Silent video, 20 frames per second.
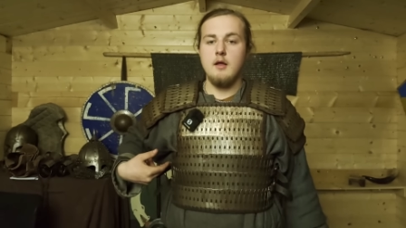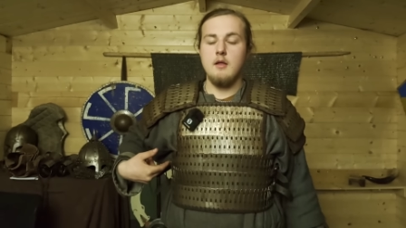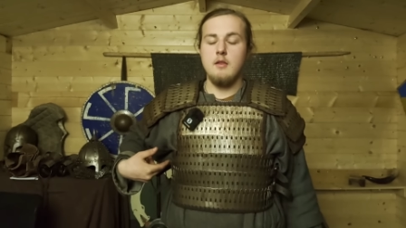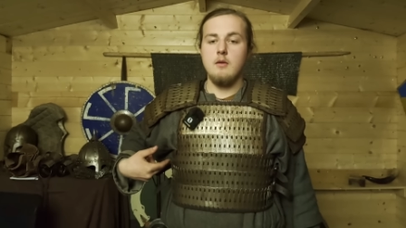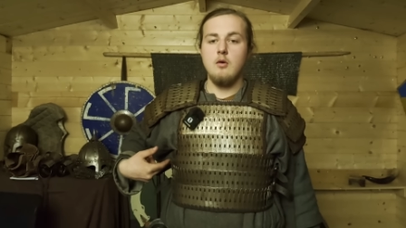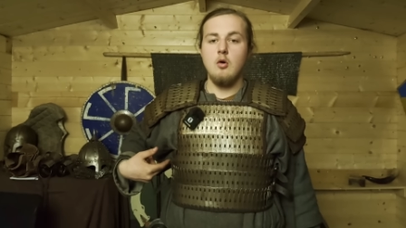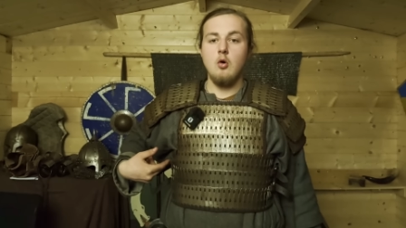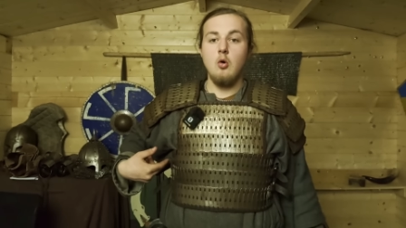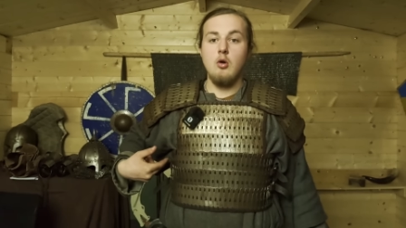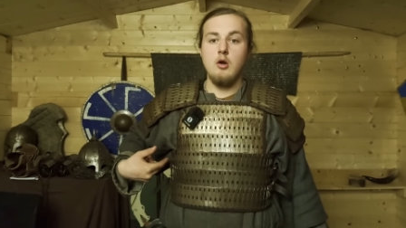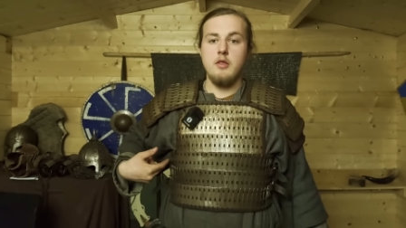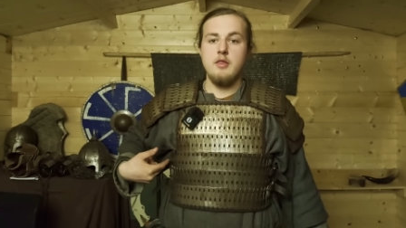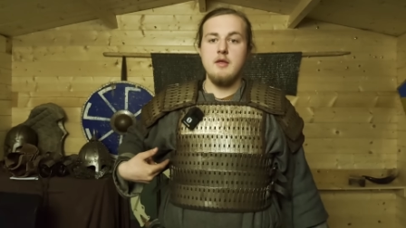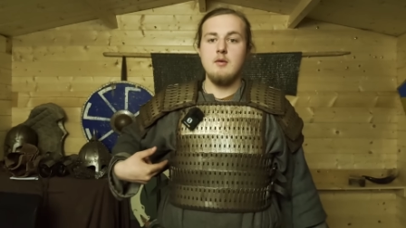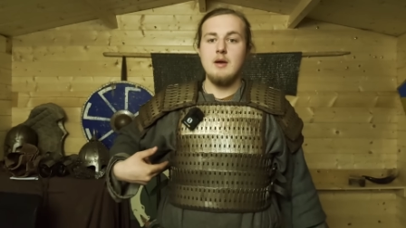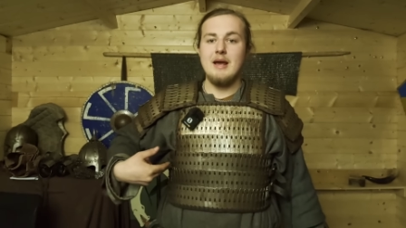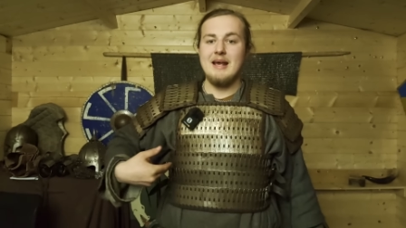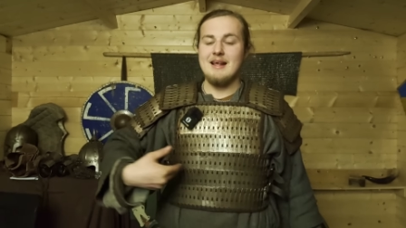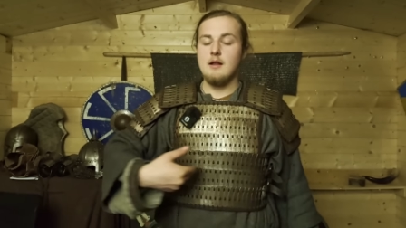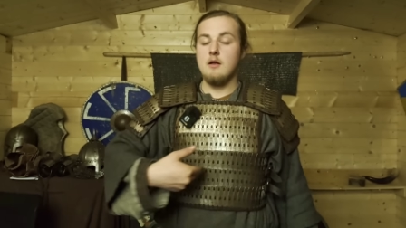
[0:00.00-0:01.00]
all
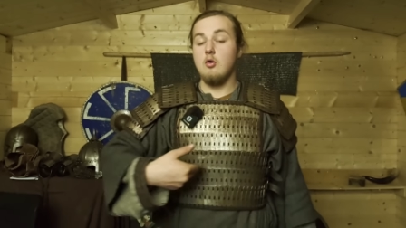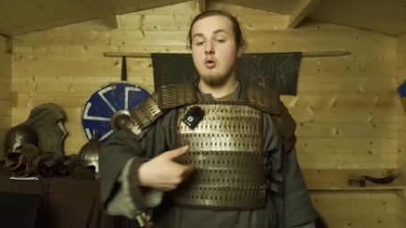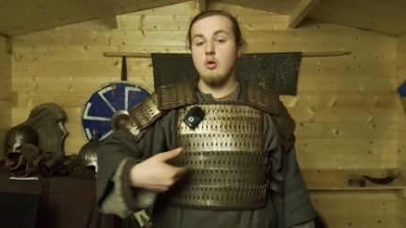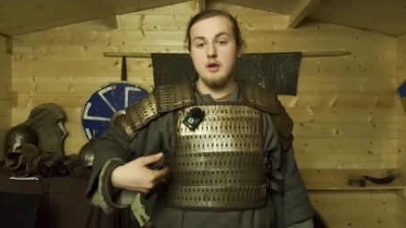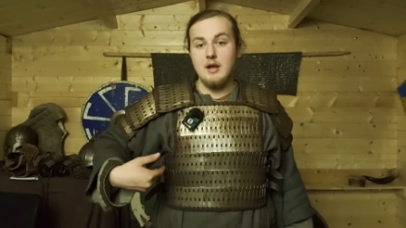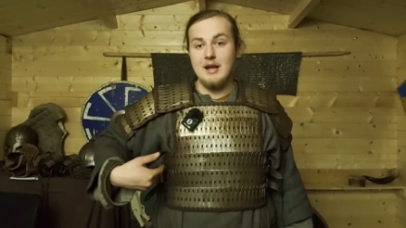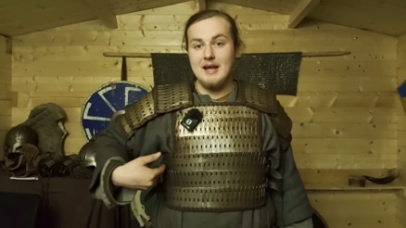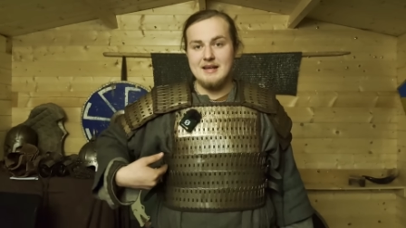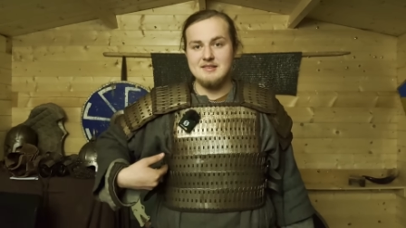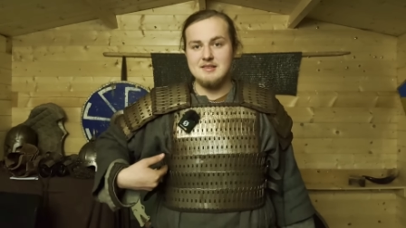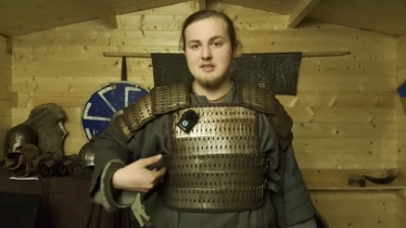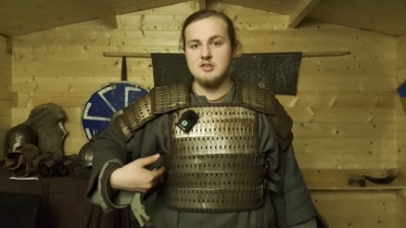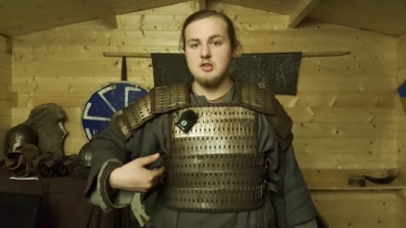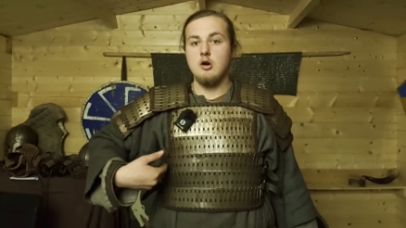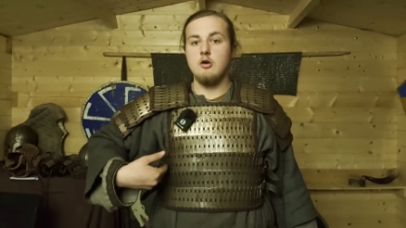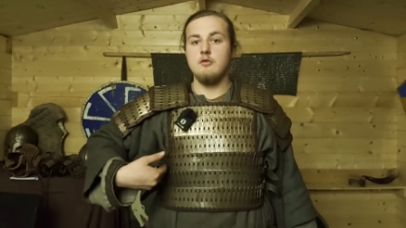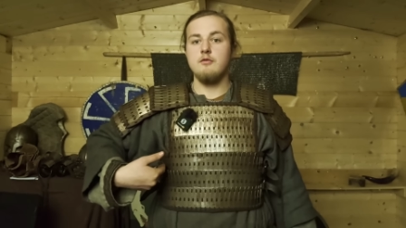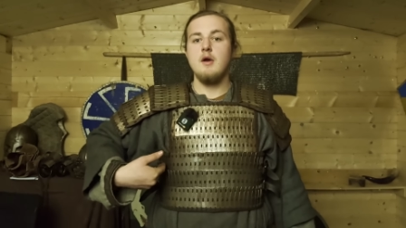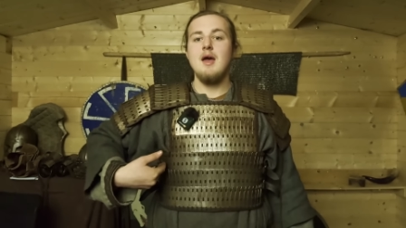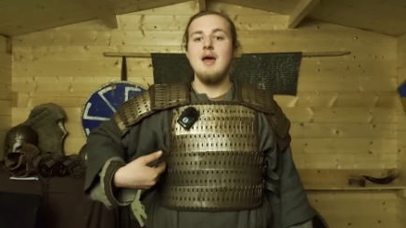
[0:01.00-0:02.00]
the laces
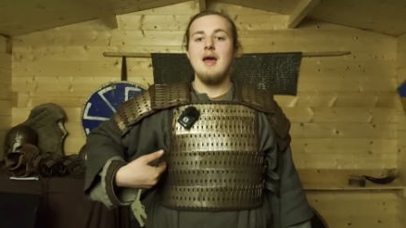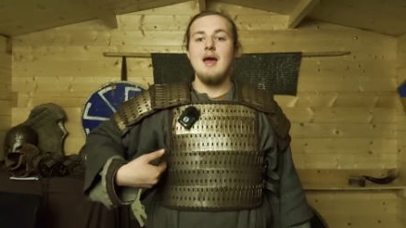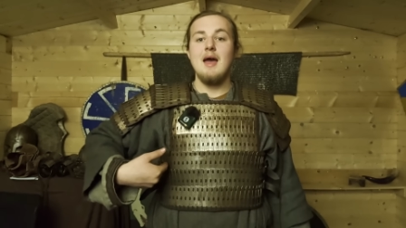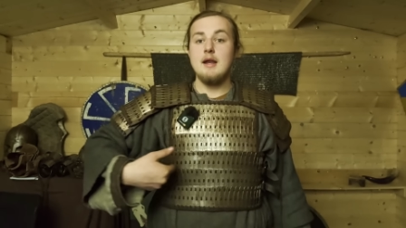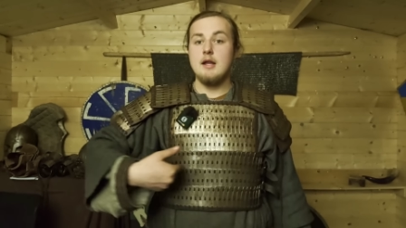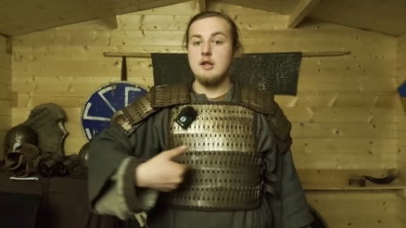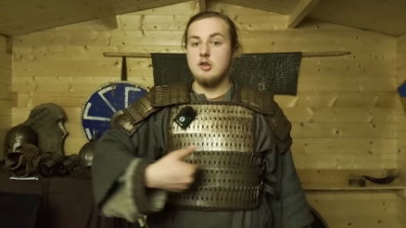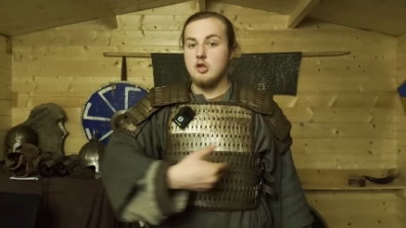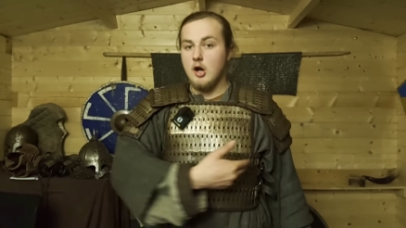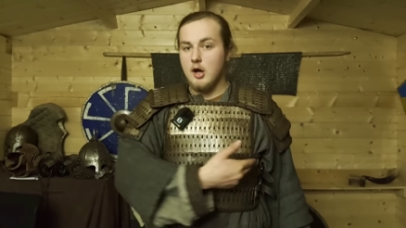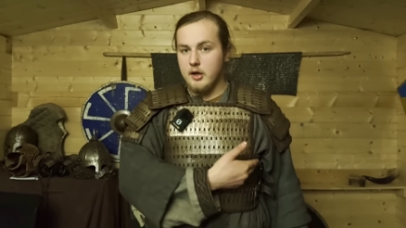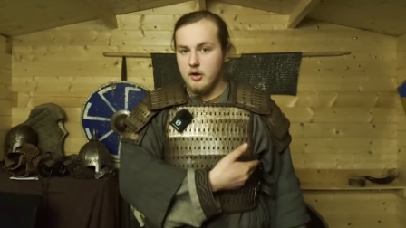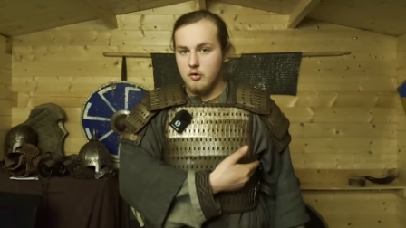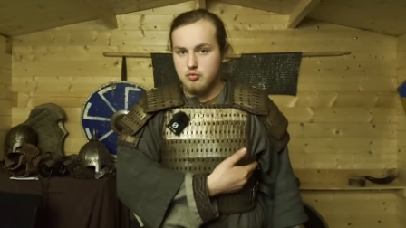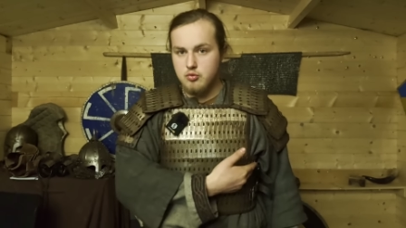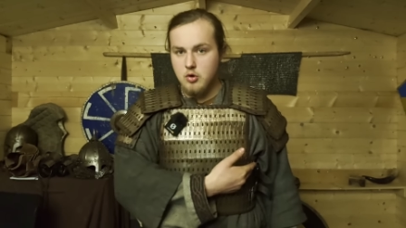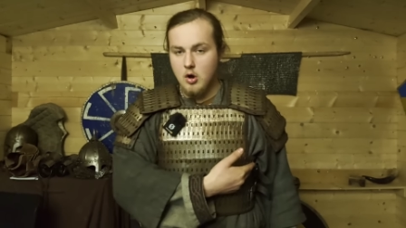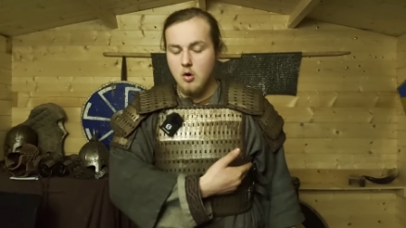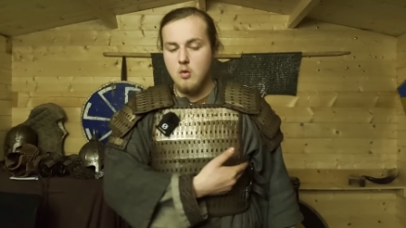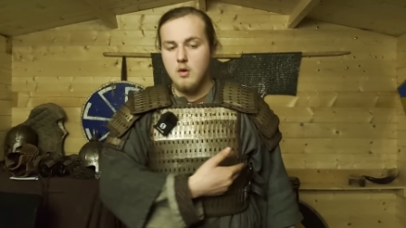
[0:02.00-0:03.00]
of an entire
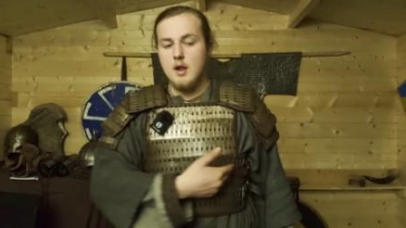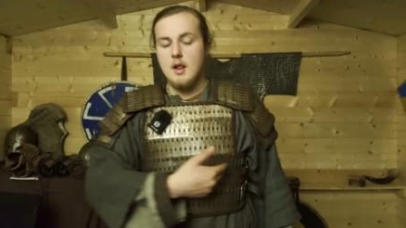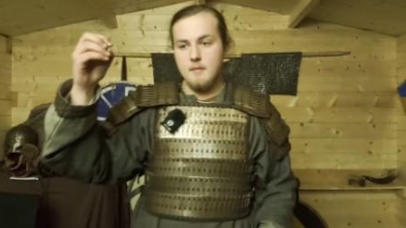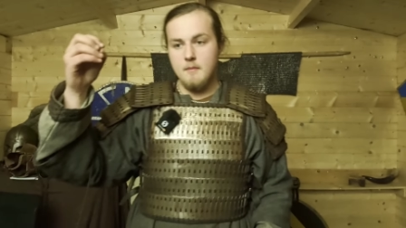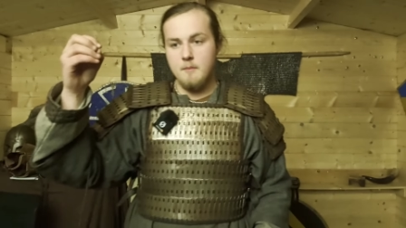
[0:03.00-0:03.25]
row.